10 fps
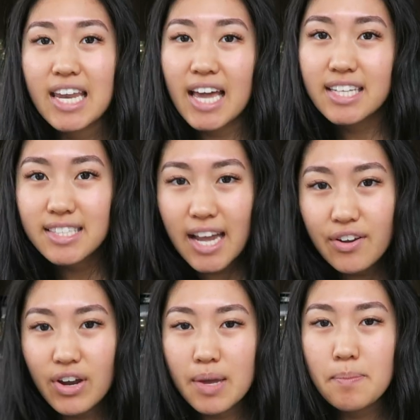Next I
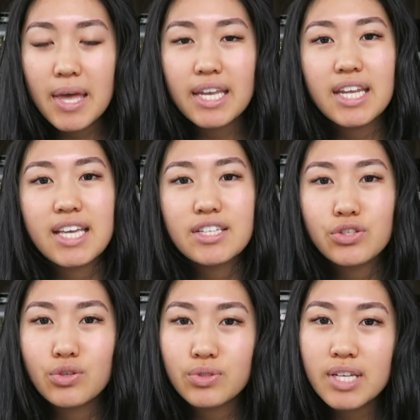recommend is
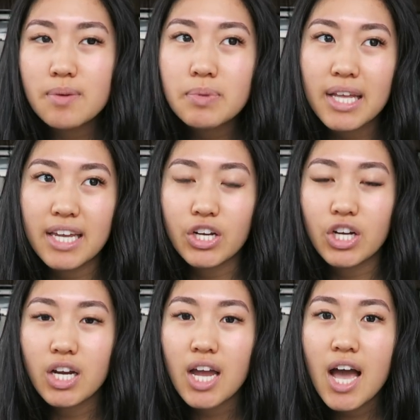using a
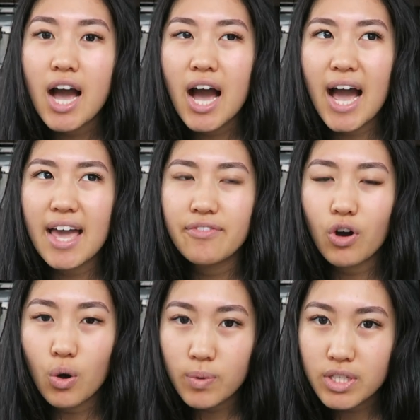planner. I
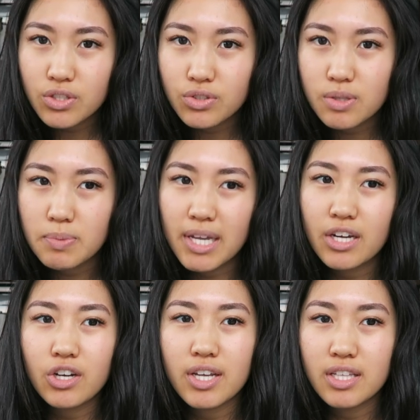have always used a
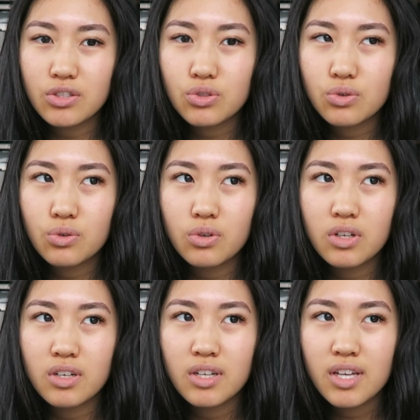planner in
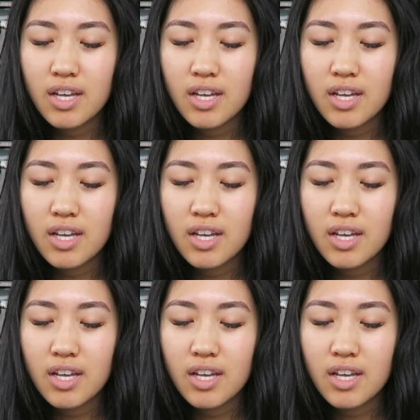school.